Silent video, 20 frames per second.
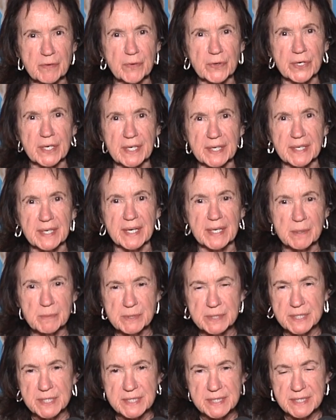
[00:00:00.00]
Forgotten
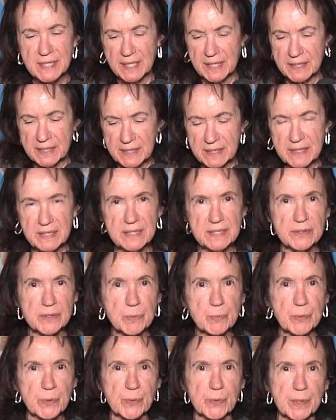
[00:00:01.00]
Animal Society here
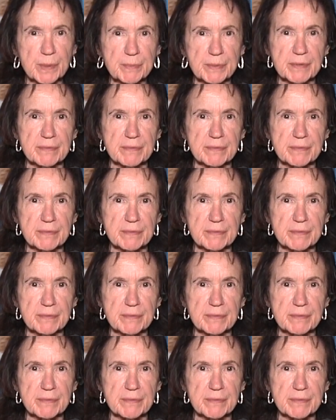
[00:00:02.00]
in Pahrump,